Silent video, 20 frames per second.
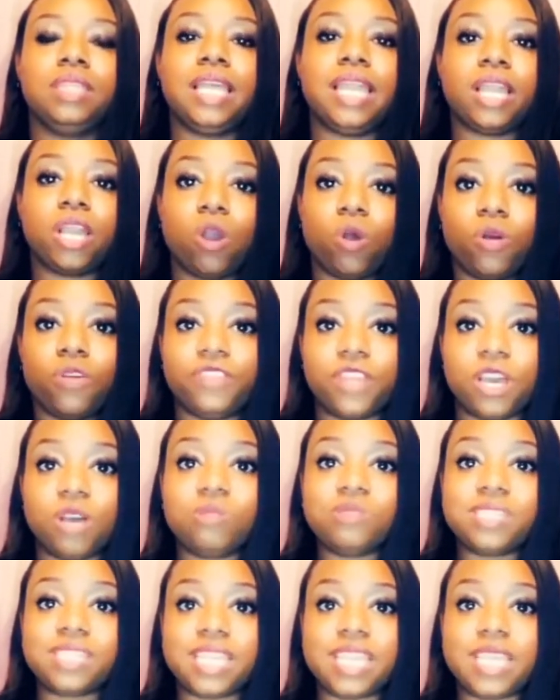let go of
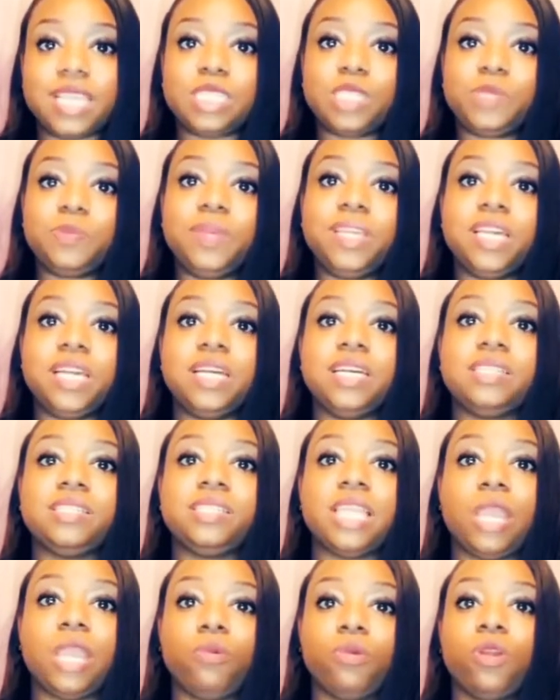those things
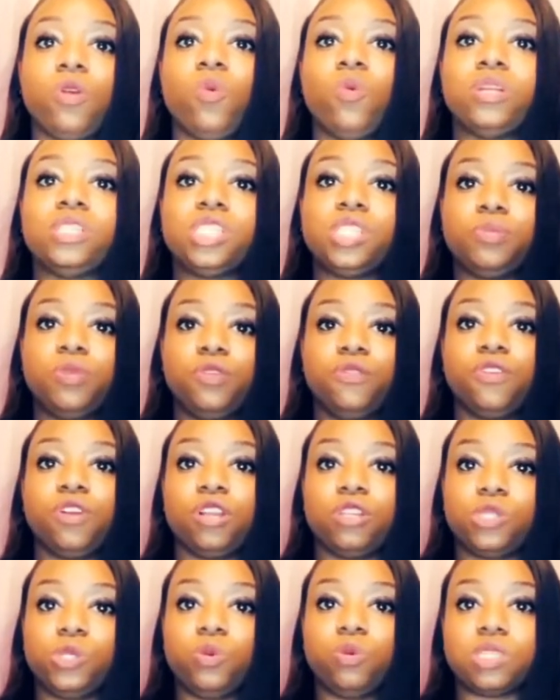because they were going to move
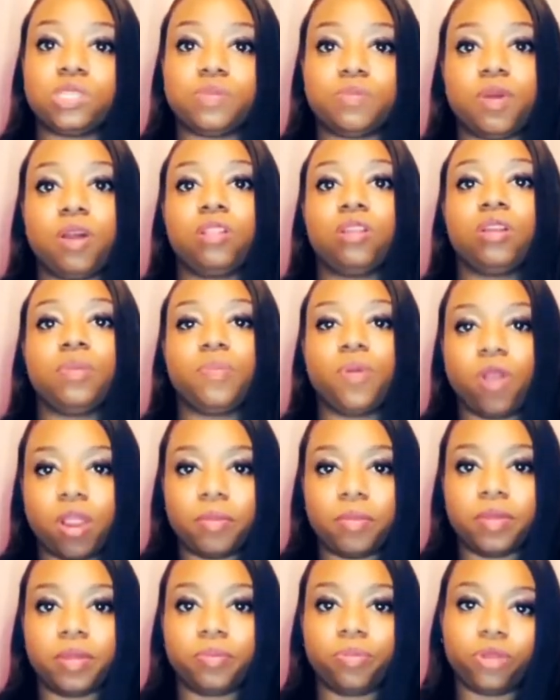her into a smaller
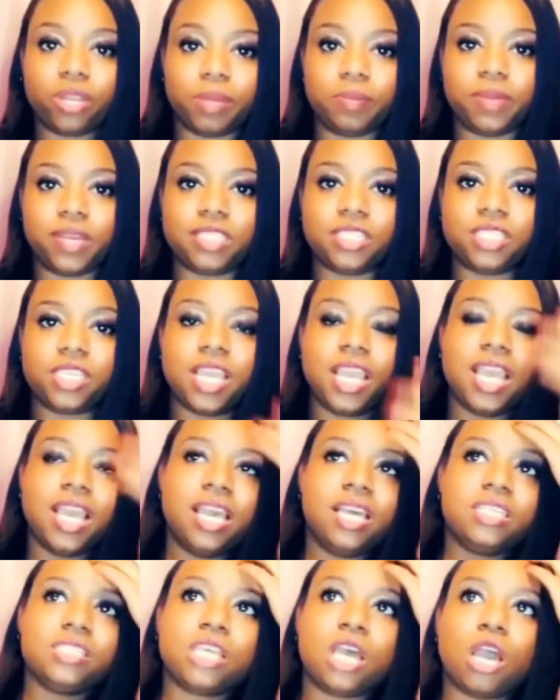apartment, pretty much.
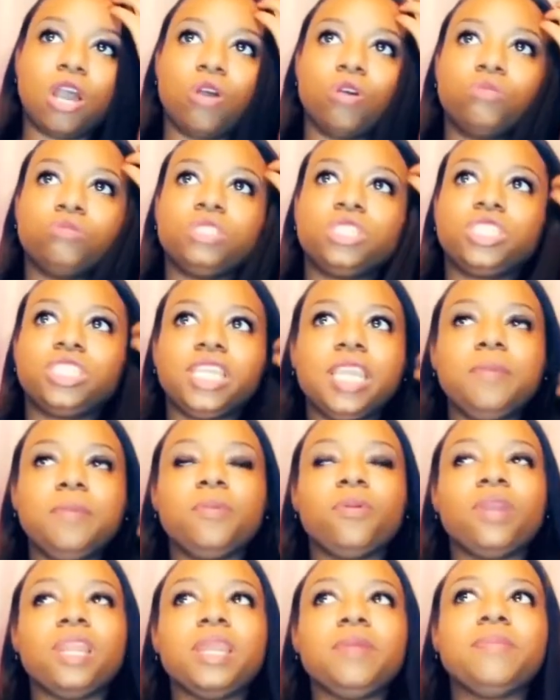So
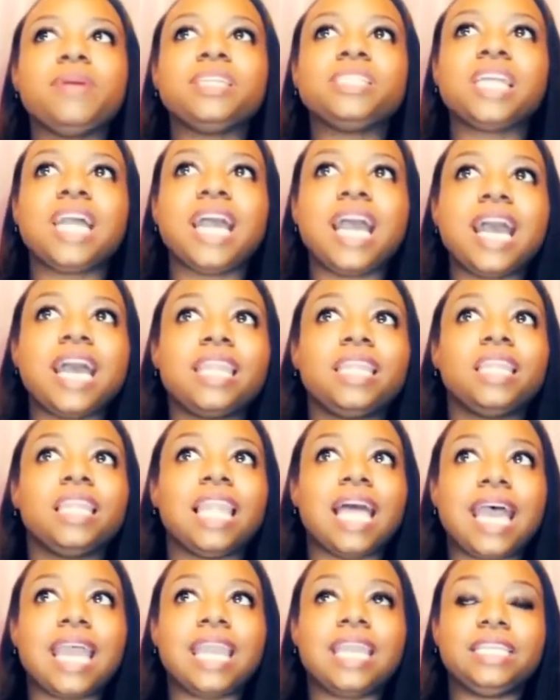she pretty much kind
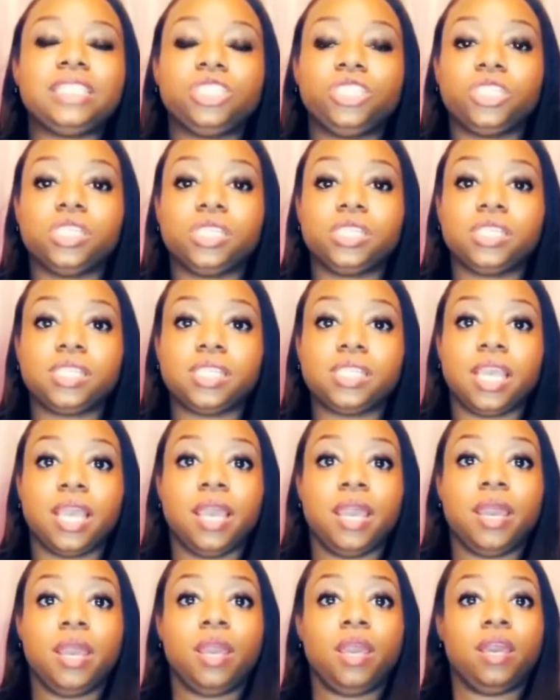of just
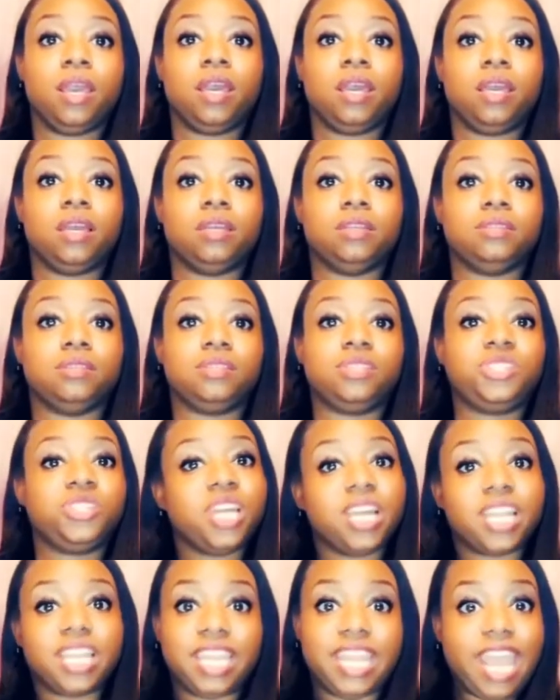
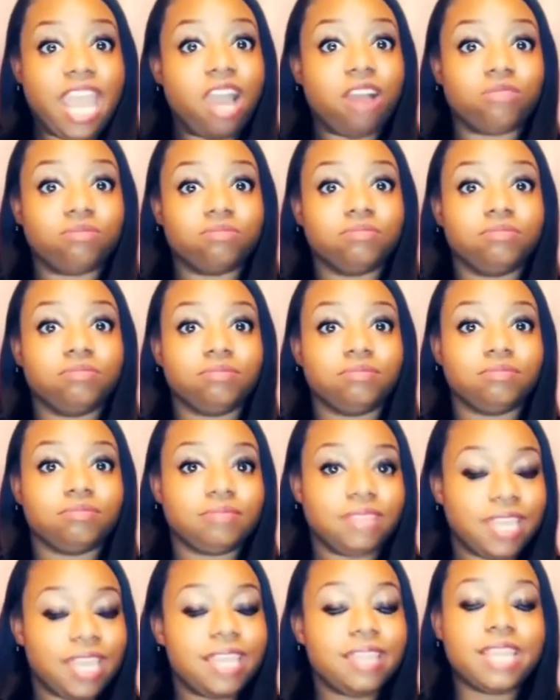stuck it out
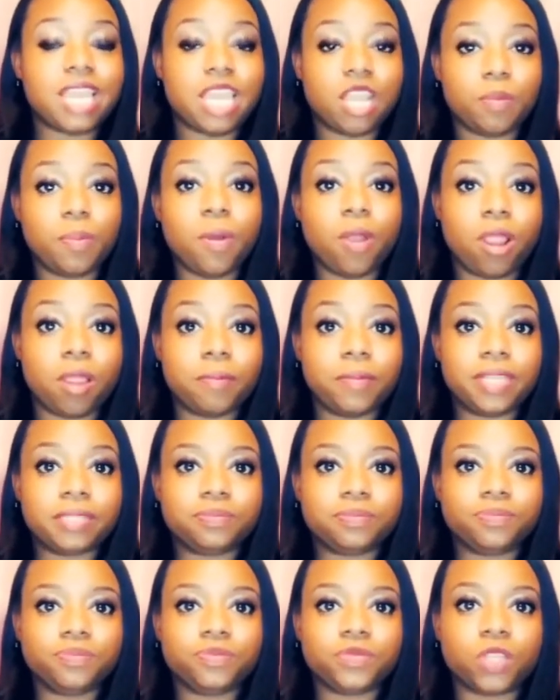in that
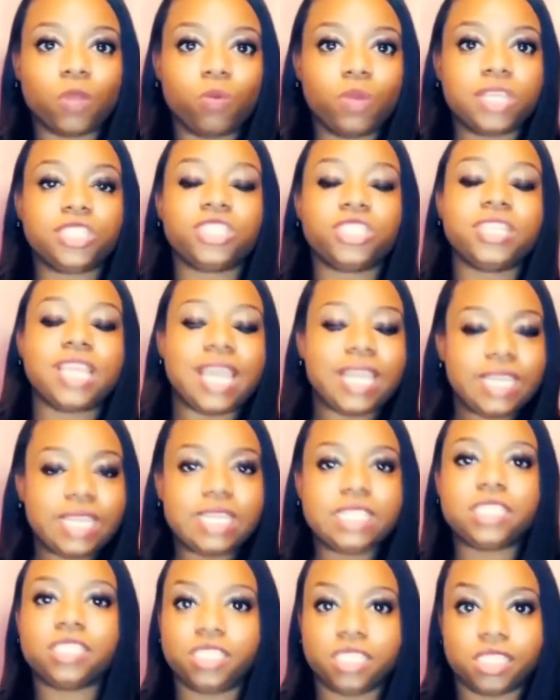apartment, which they
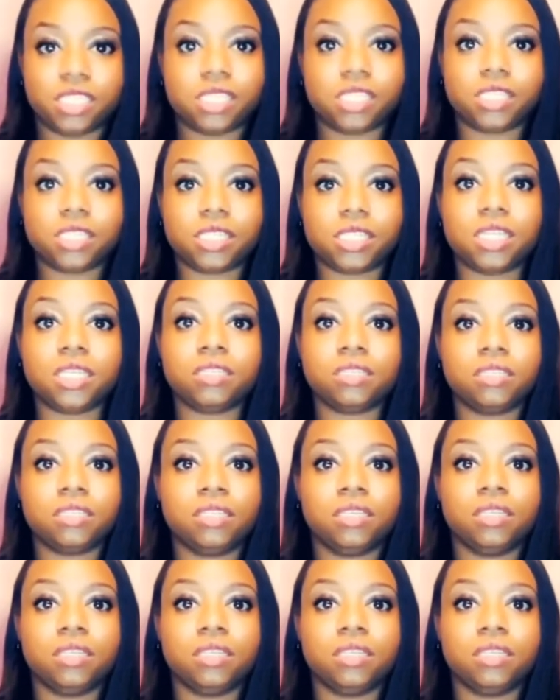need to just,